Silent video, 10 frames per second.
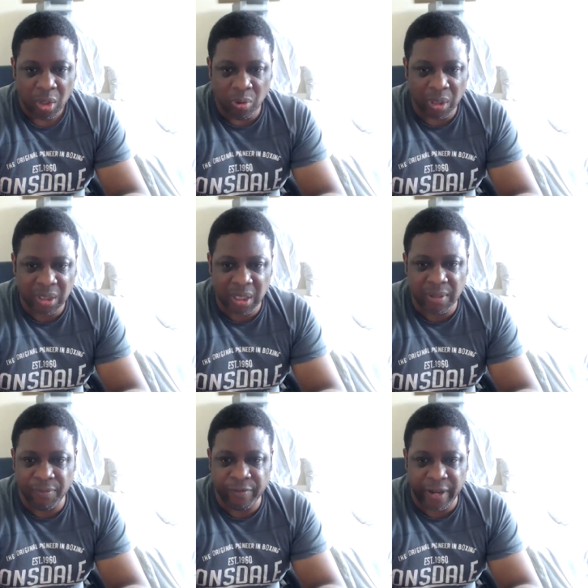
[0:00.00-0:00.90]
who are
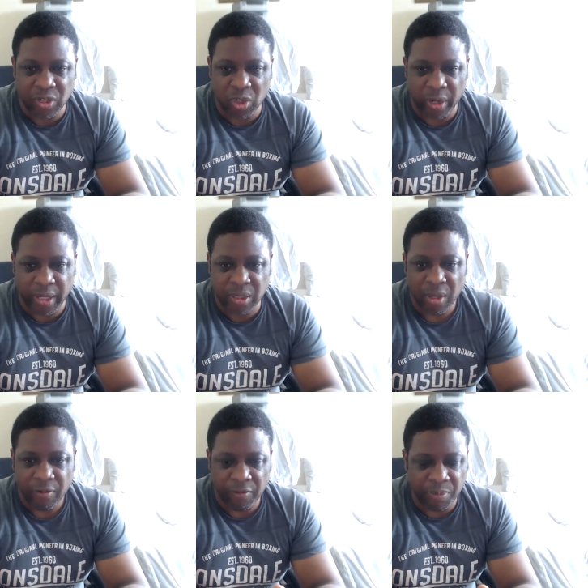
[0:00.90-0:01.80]
disenfranchised
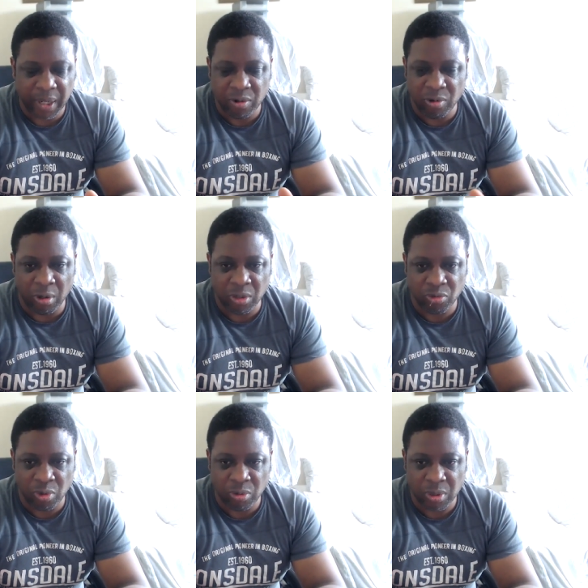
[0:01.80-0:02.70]
from their
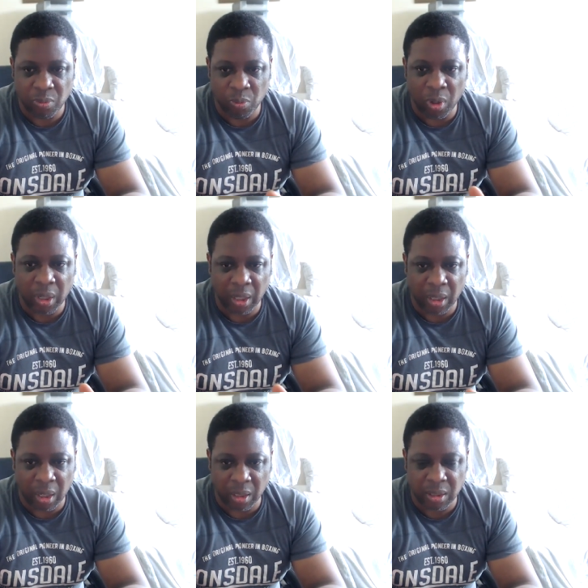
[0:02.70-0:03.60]
grassroots working
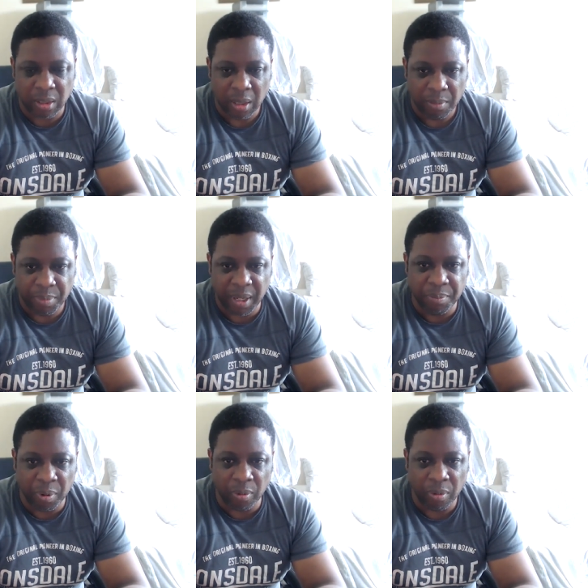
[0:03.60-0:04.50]
class
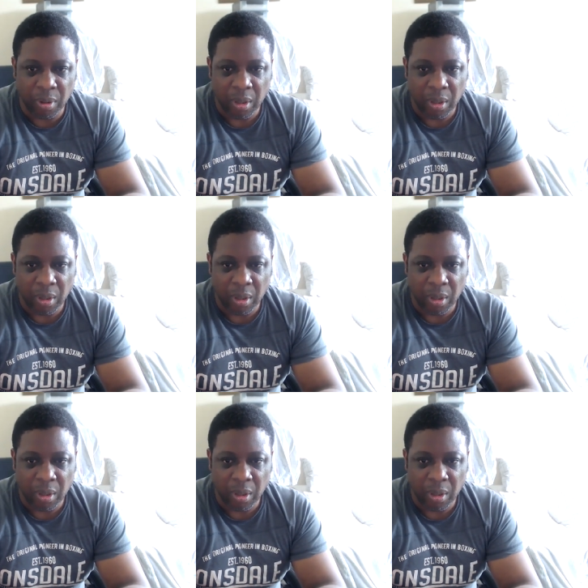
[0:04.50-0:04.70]
people.